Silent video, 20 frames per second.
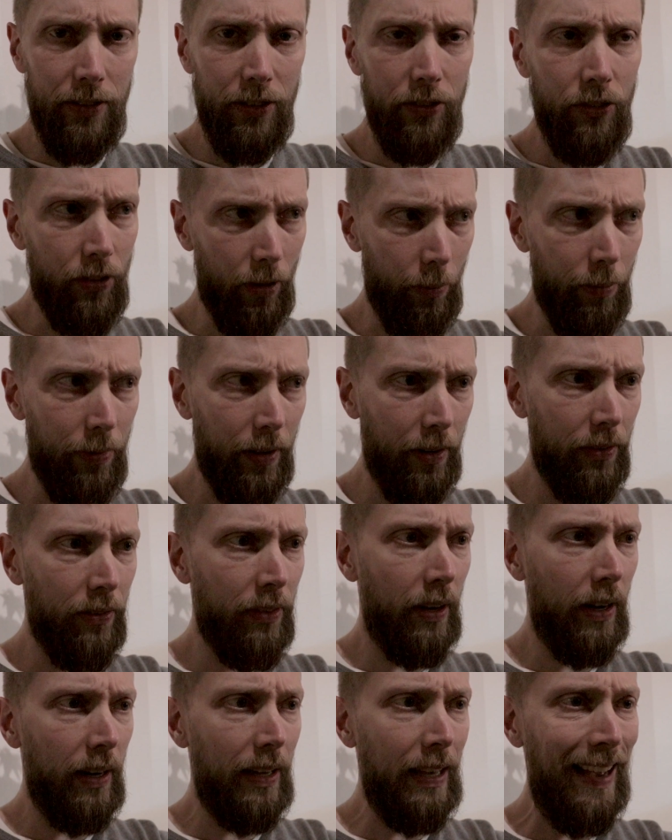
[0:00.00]
and some things
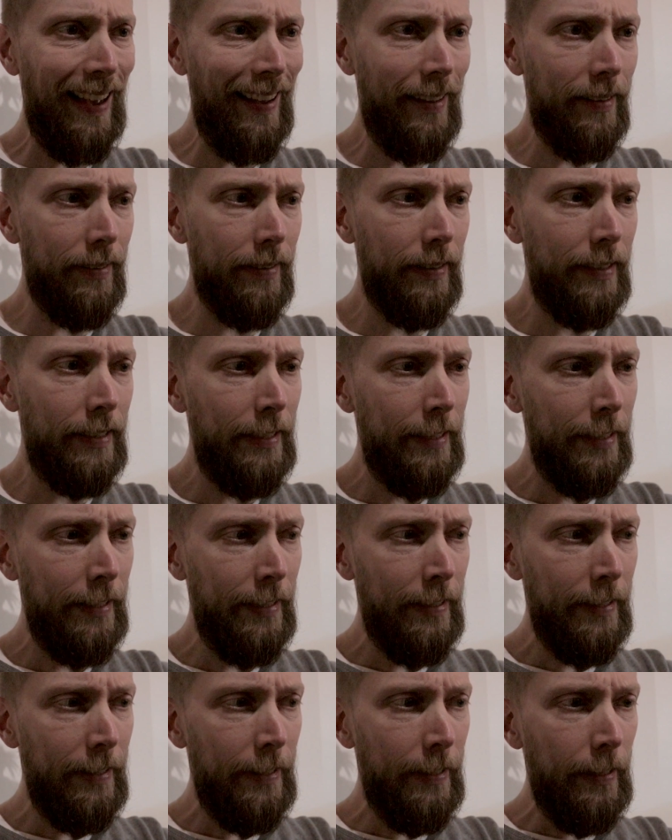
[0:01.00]
that I can.
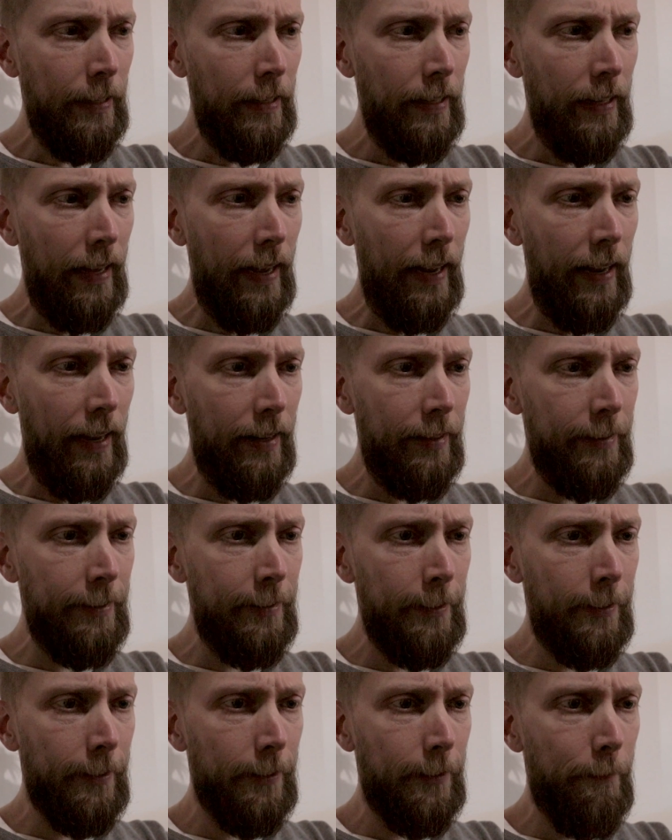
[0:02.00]

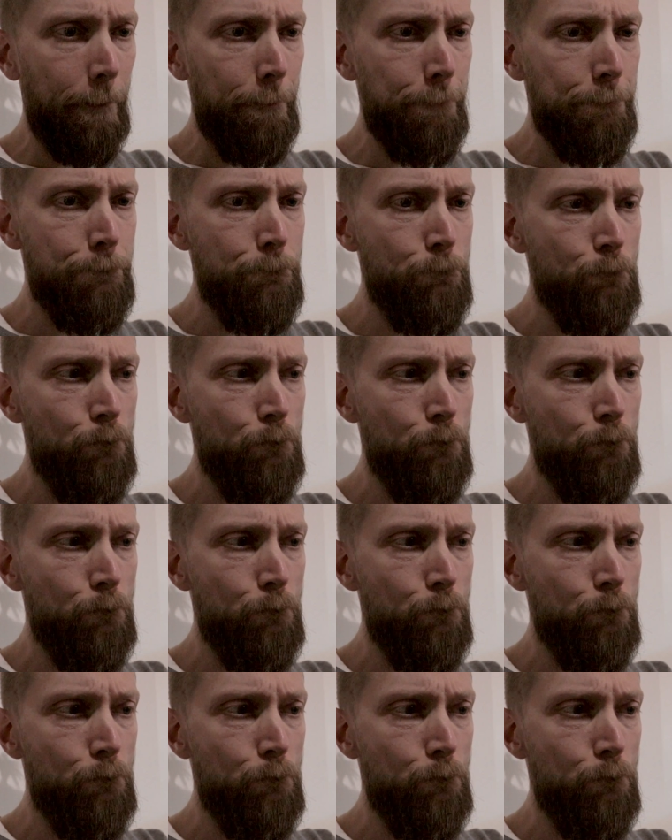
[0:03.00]
And um,